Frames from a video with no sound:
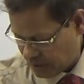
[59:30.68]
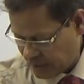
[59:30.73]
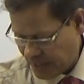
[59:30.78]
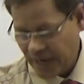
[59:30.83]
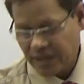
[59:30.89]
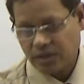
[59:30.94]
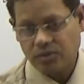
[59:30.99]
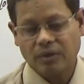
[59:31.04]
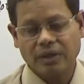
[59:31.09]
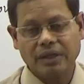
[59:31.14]

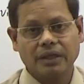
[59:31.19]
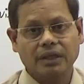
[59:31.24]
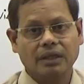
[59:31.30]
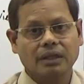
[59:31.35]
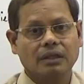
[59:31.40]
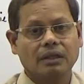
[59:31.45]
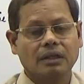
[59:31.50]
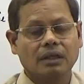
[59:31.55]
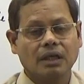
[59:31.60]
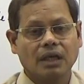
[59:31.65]
actually
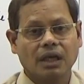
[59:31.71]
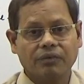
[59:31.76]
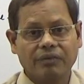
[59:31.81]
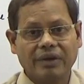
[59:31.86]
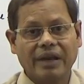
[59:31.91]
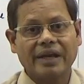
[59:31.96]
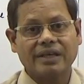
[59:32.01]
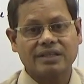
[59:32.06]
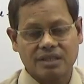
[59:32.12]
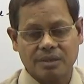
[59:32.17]

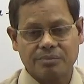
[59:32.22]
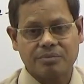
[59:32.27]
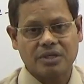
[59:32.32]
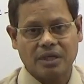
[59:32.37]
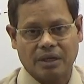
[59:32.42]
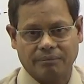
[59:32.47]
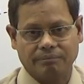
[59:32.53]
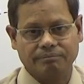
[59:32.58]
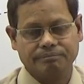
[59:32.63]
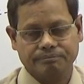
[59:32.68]
given
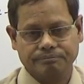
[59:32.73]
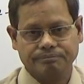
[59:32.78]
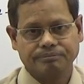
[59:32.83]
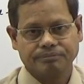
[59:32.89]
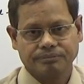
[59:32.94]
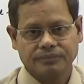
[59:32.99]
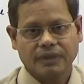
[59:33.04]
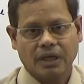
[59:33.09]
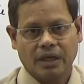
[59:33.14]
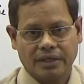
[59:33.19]
exemption,
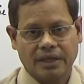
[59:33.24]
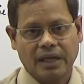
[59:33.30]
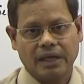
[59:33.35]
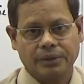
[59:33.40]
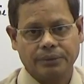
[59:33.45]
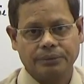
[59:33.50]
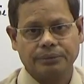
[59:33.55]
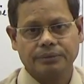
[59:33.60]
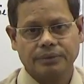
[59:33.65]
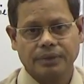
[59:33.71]
I tell you.